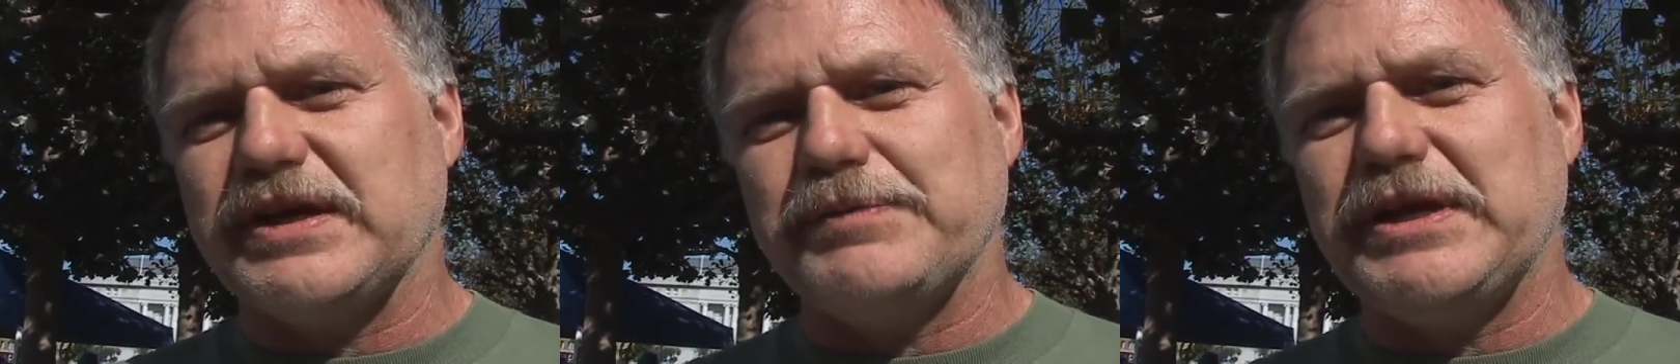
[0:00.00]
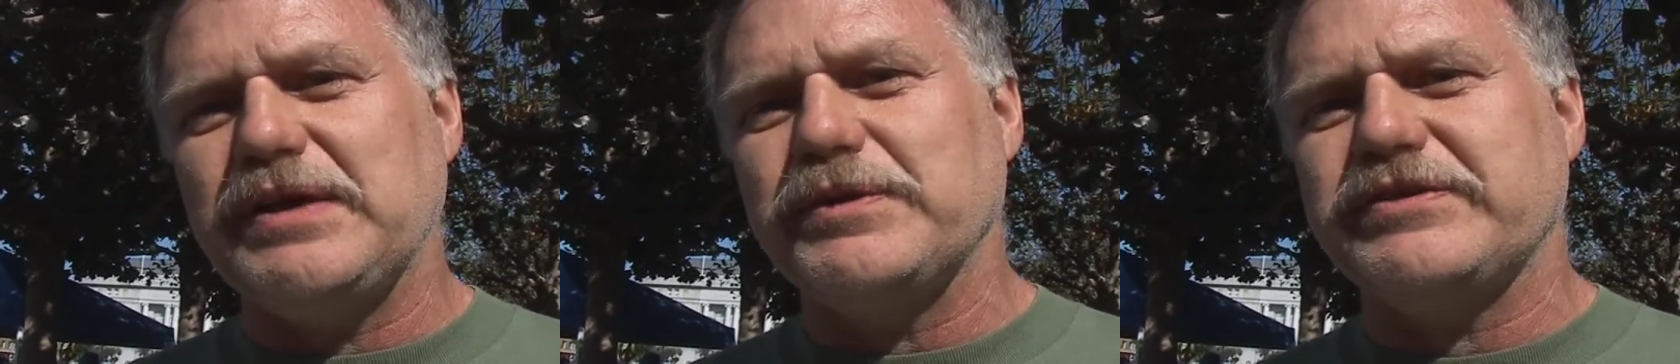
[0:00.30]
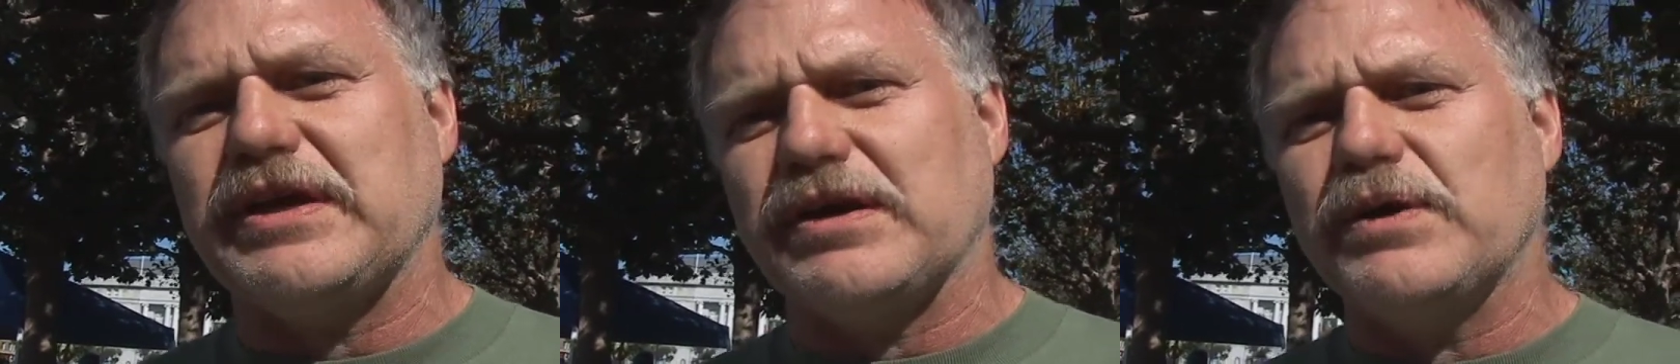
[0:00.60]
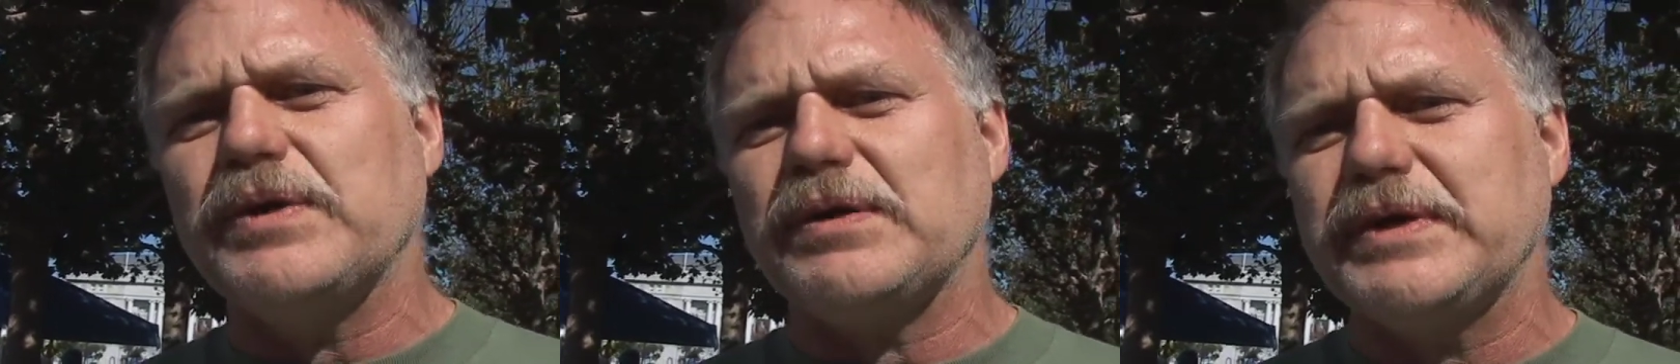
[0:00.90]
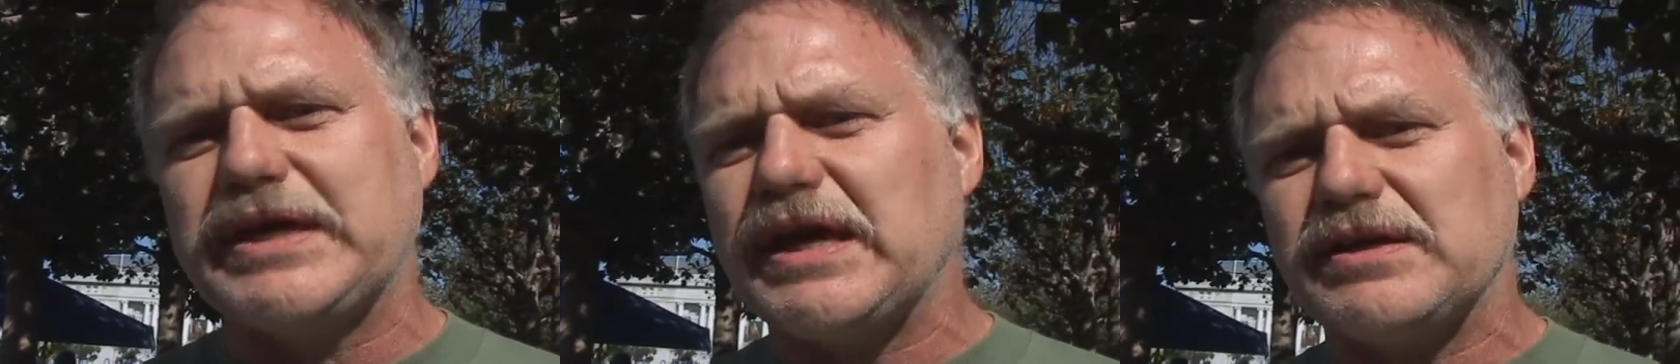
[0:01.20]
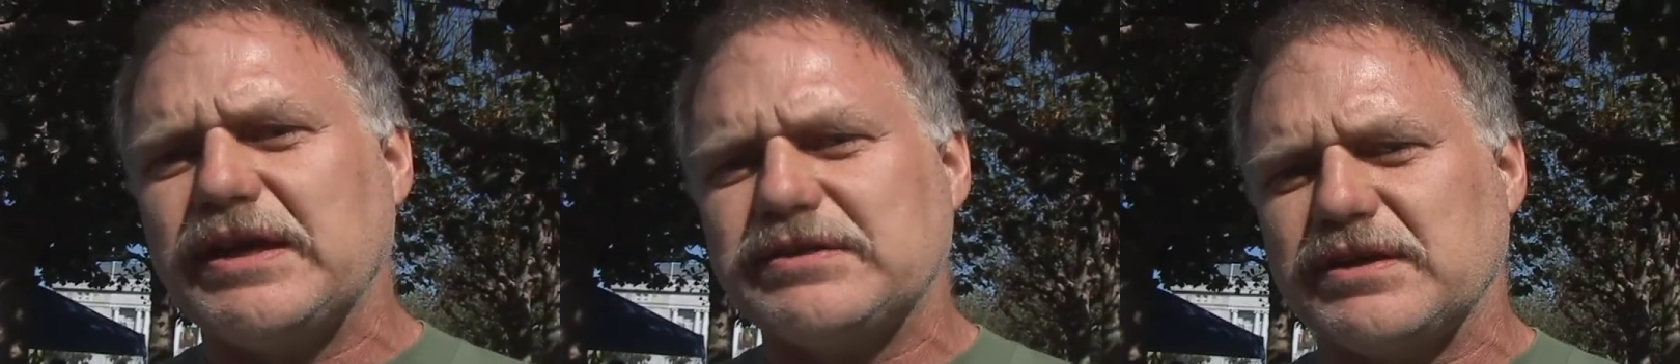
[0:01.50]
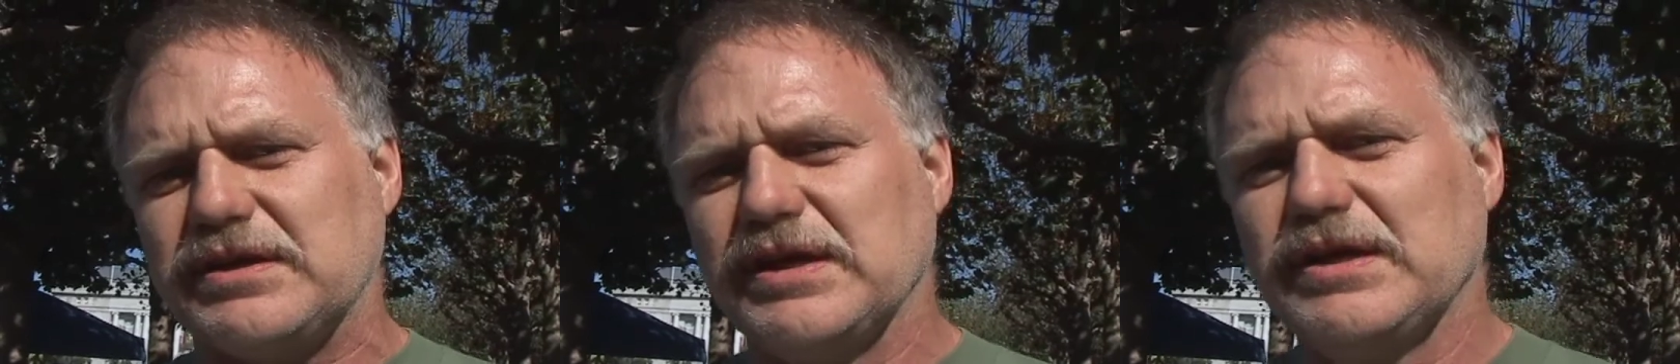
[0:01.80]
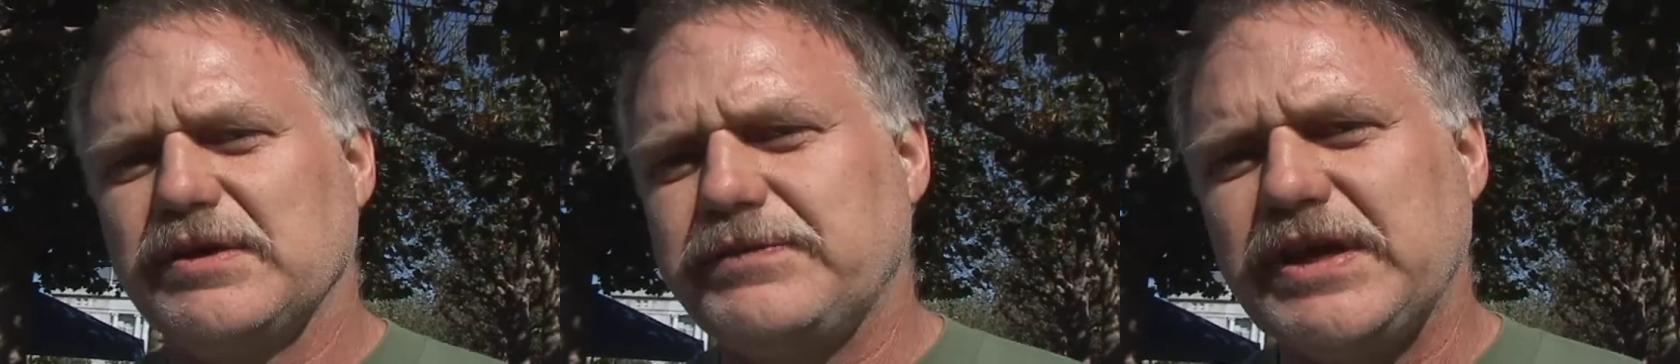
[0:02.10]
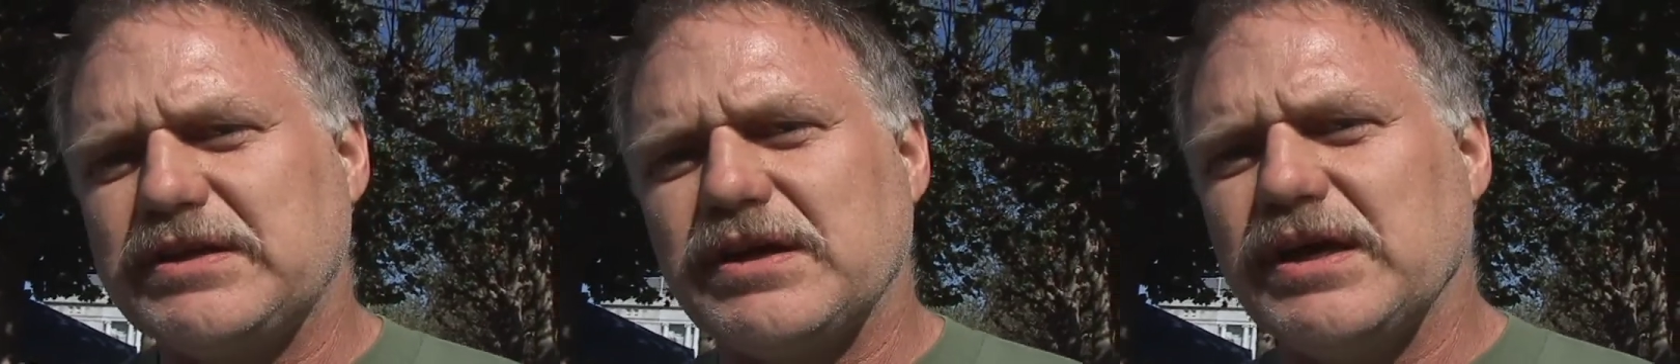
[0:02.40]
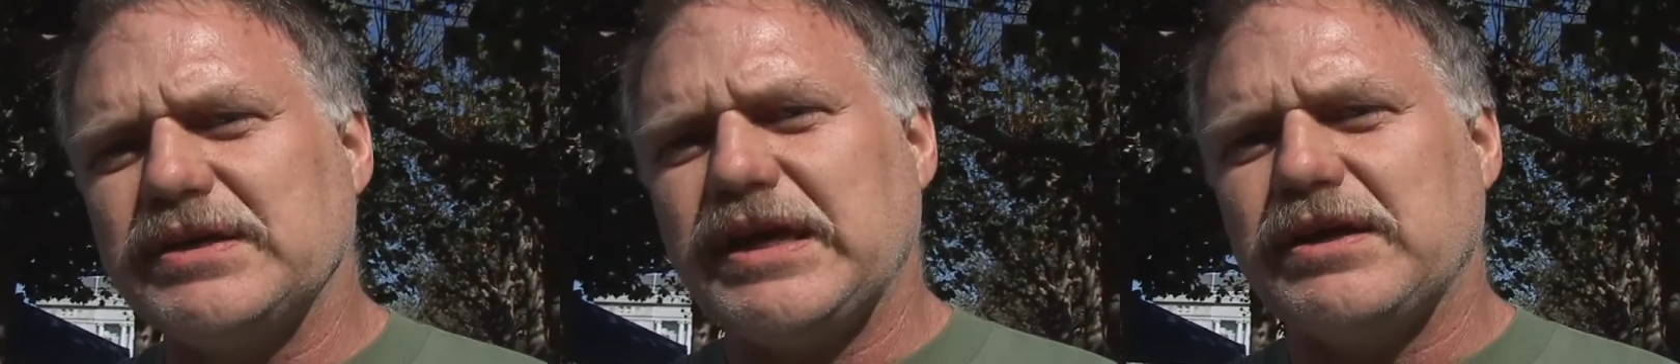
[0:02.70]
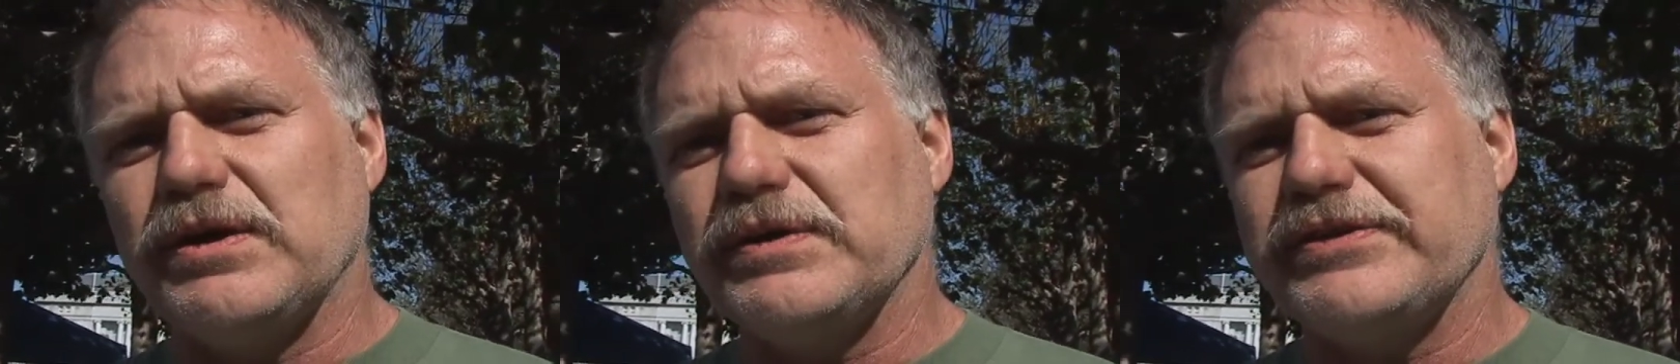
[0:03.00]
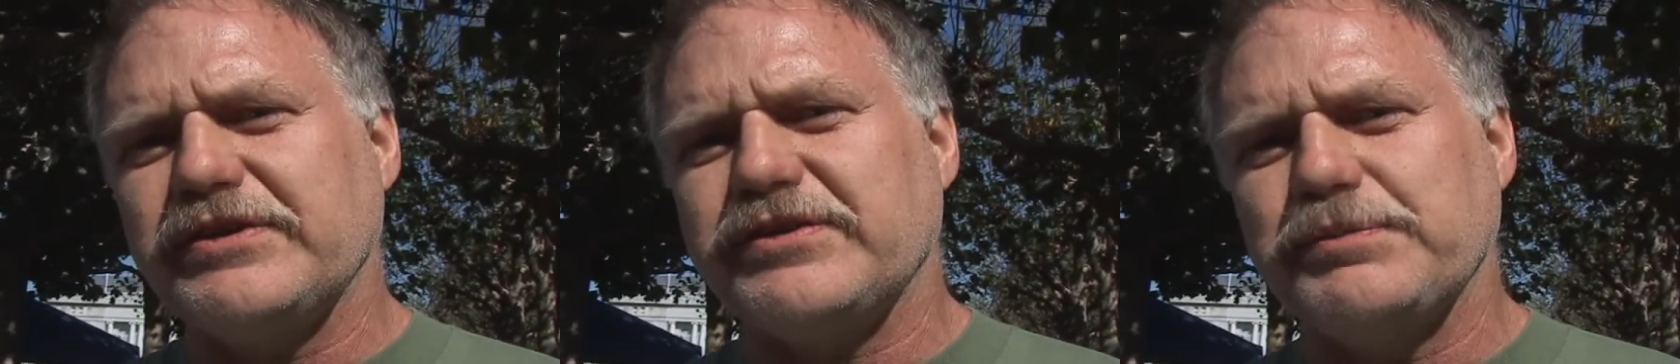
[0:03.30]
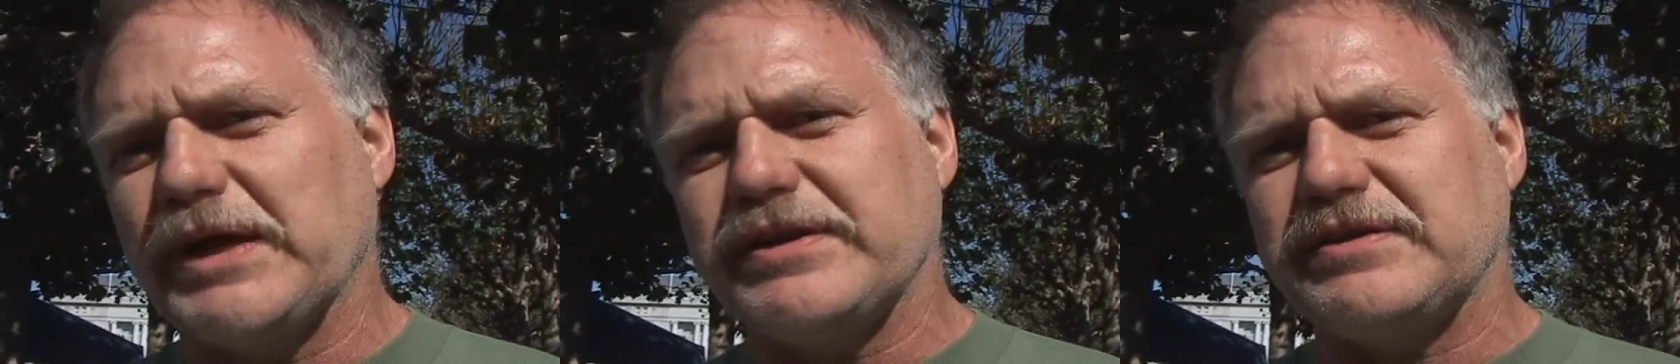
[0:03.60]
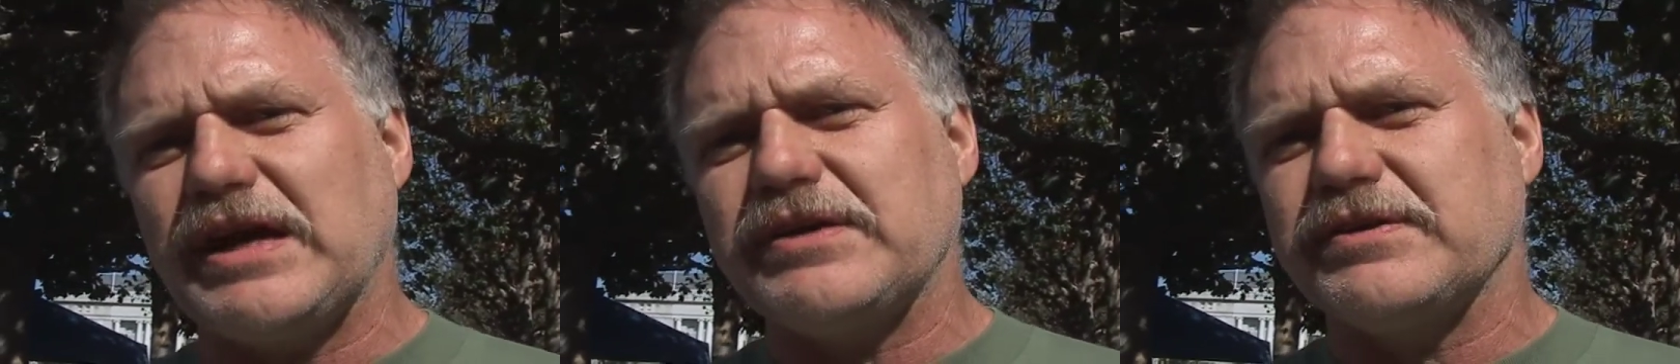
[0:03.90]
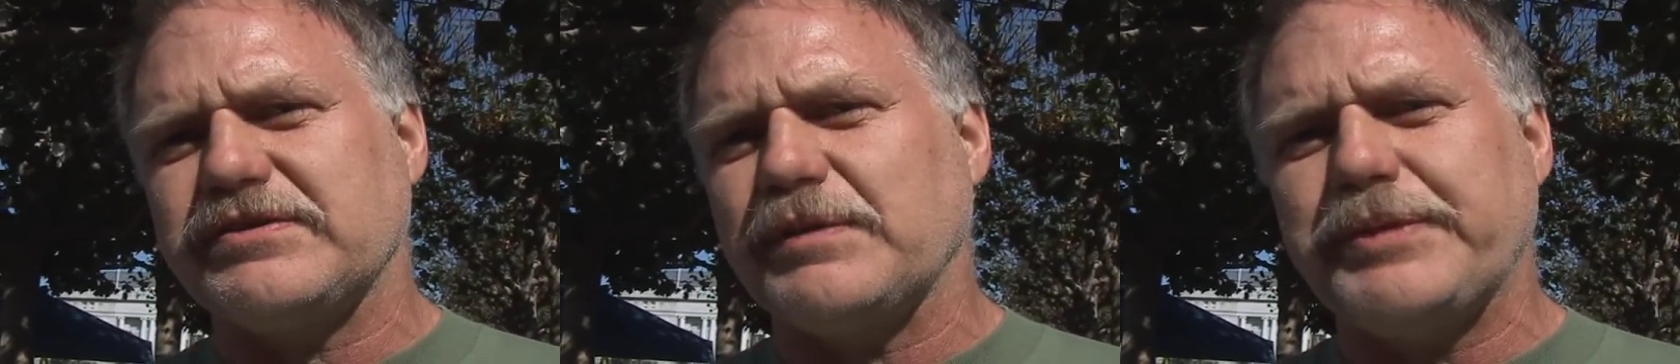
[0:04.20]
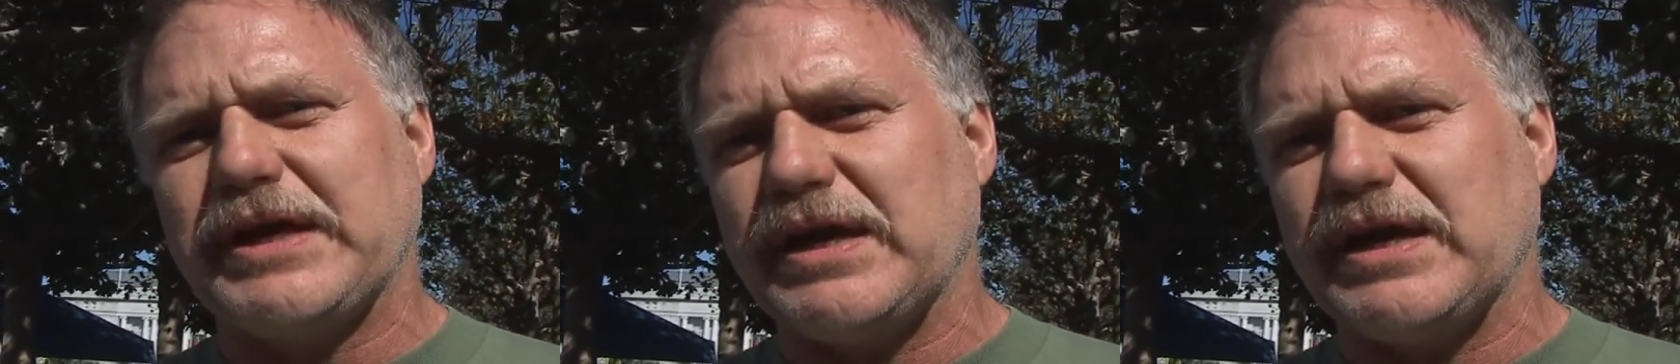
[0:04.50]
I mean, he was saying, oh, well, we can't let the Viet Cong get a hold of this and melt it down or something.